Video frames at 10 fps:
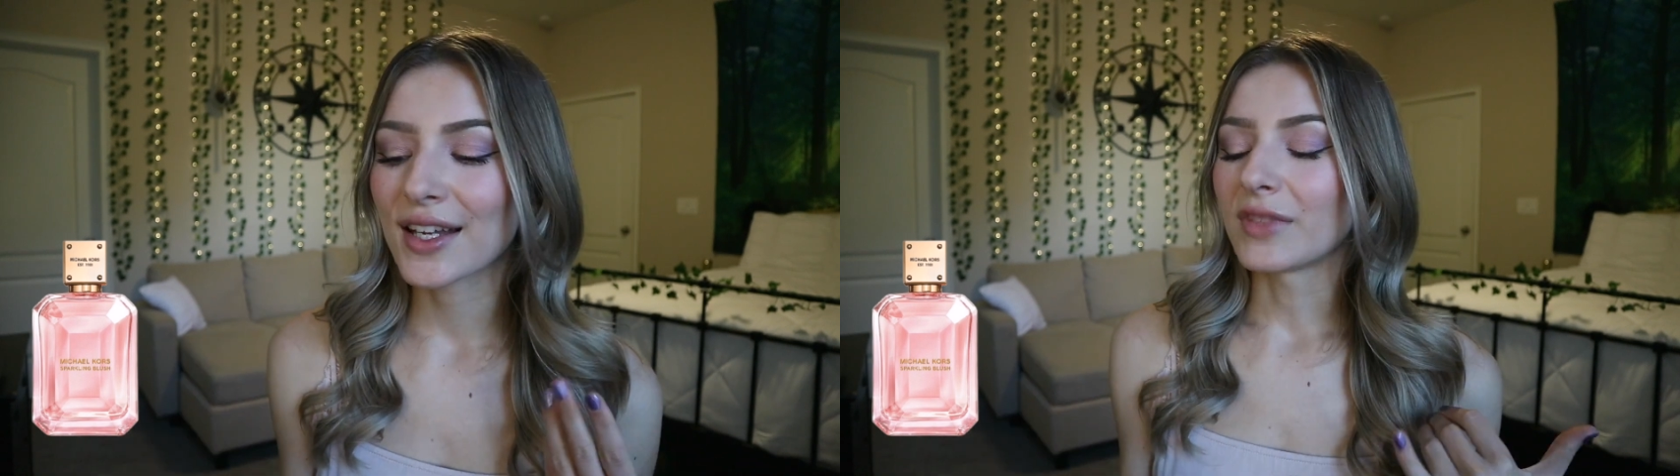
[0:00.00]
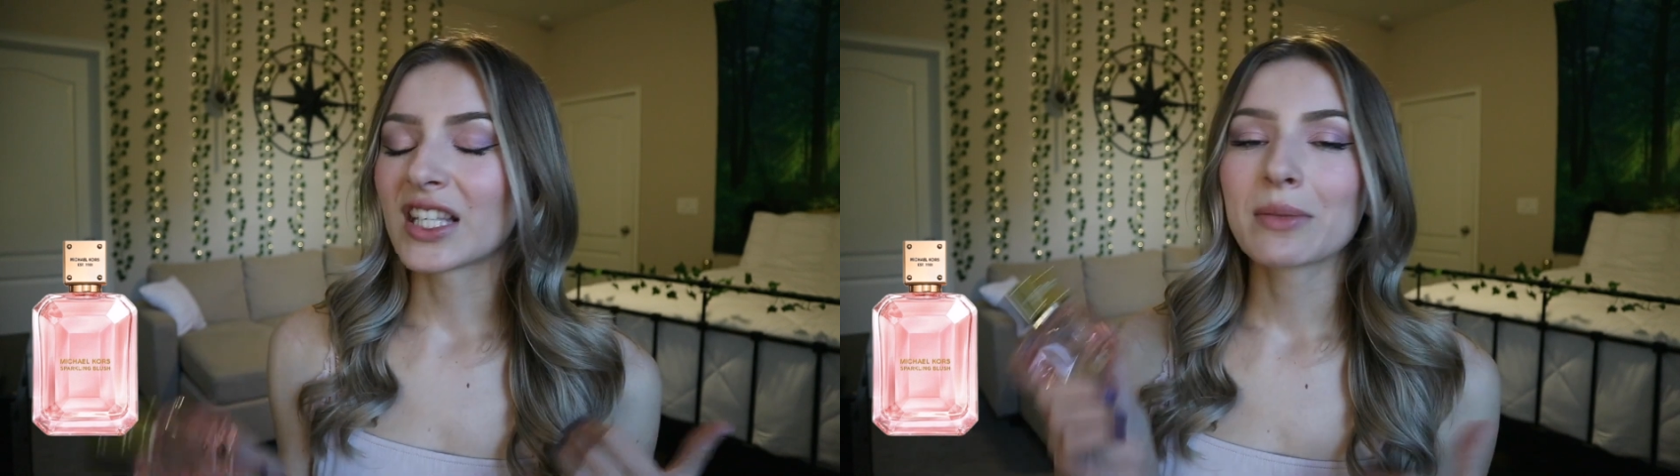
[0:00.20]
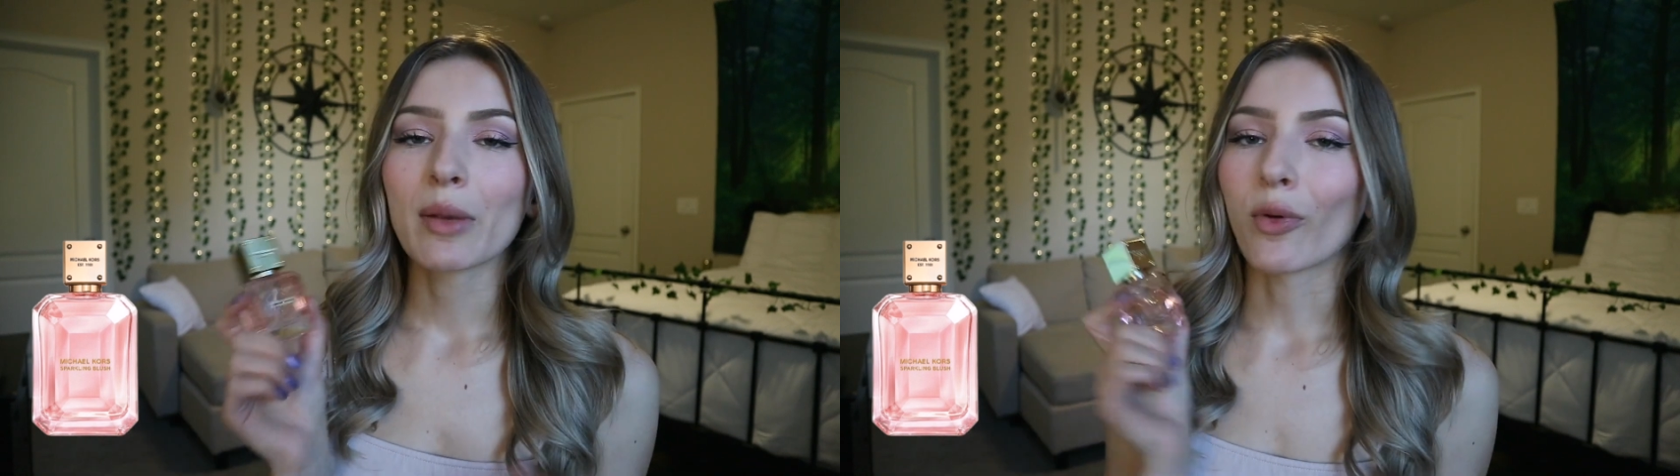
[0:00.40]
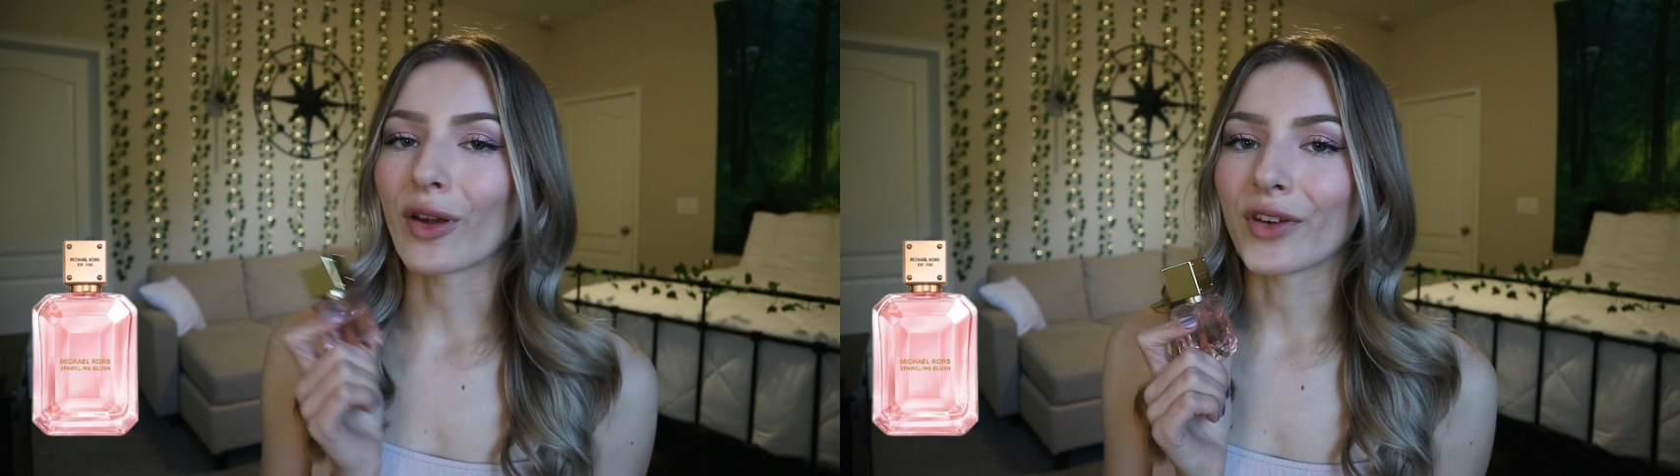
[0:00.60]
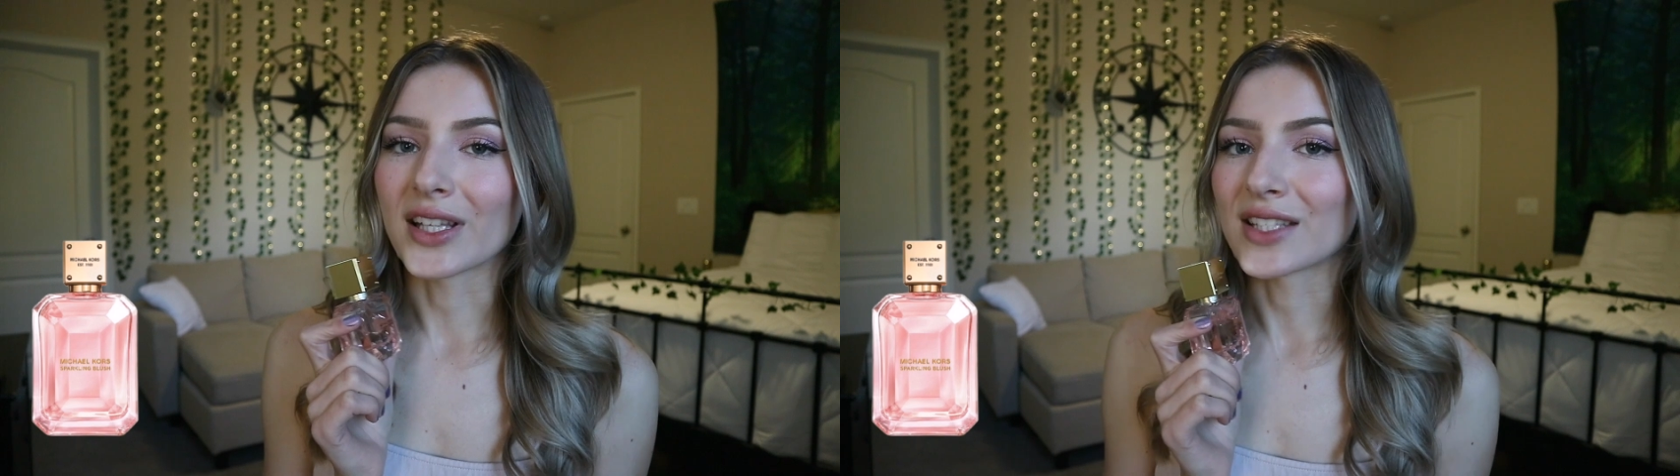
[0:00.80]
This is my
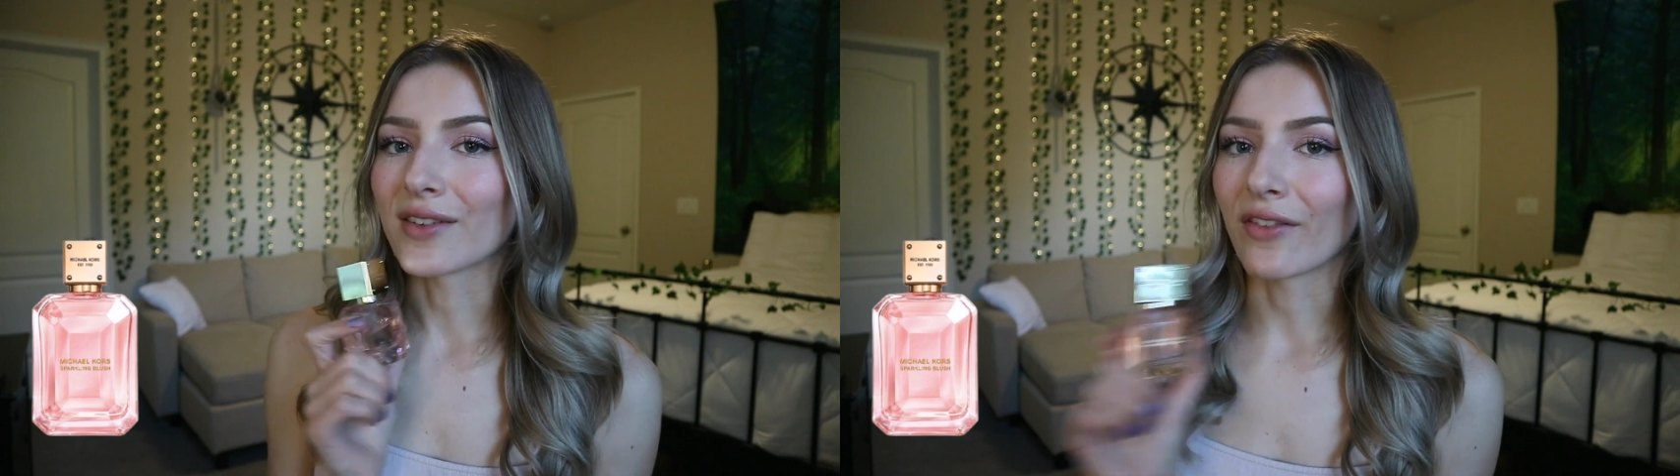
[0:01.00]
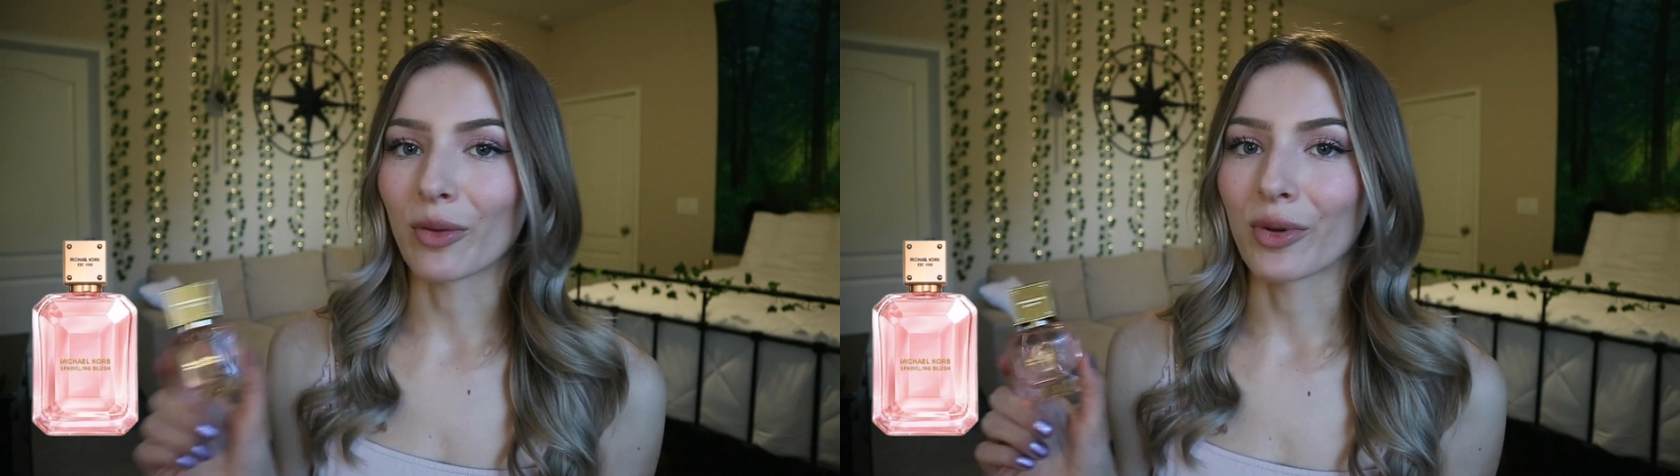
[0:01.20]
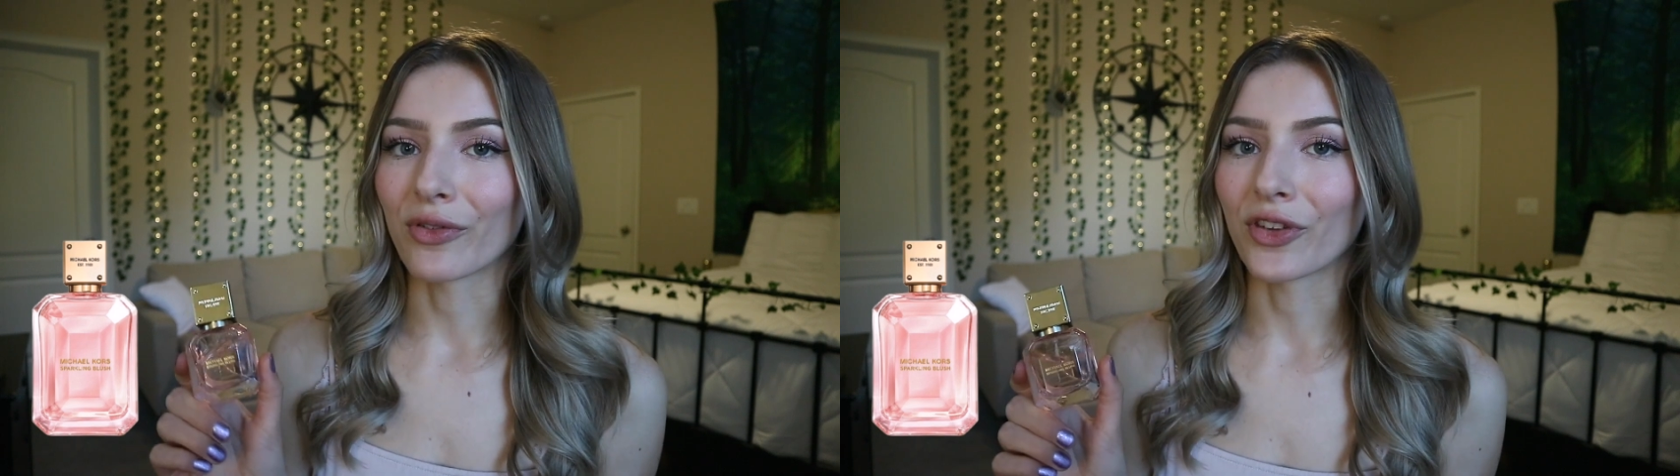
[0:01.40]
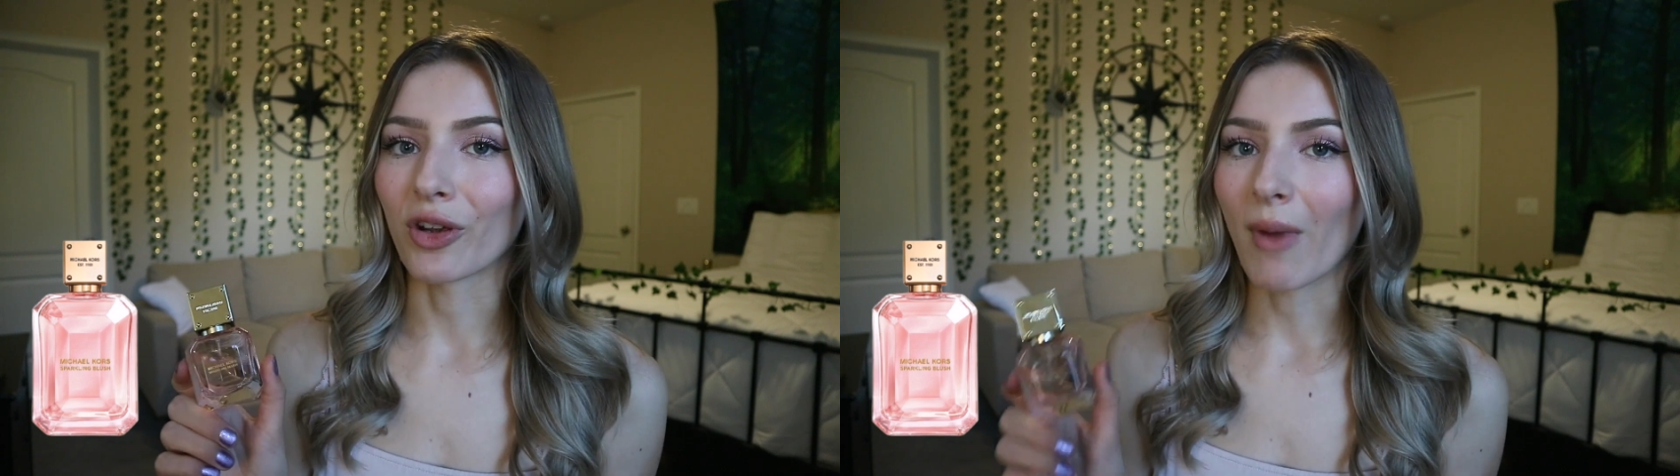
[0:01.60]
boyfriend's favorite perfume.